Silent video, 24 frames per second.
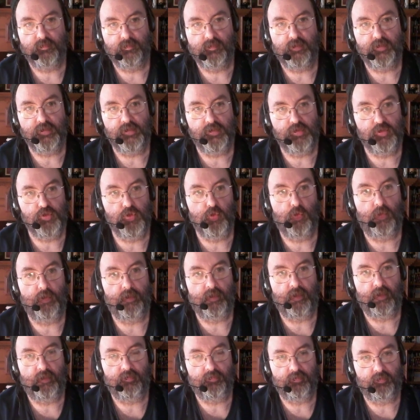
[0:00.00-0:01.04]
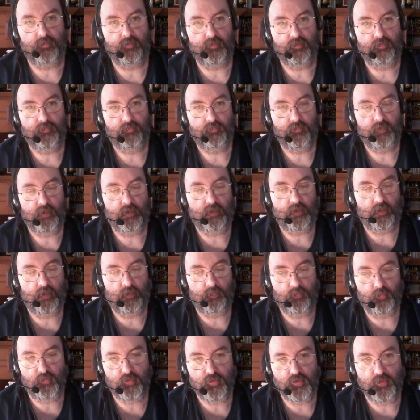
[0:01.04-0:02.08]
it's a joint effort, and I
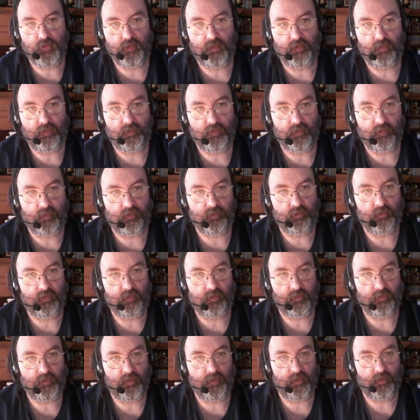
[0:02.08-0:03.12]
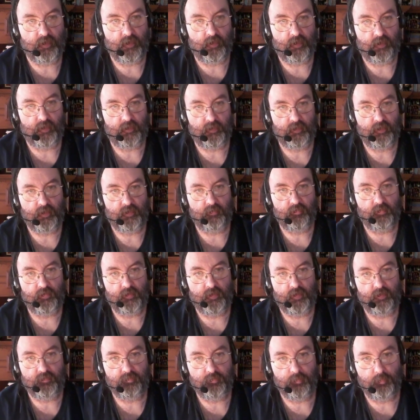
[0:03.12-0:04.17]
appreciate it and, and thank God every
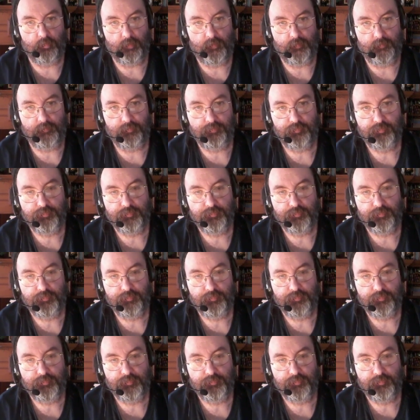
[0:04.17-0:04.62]
day for it.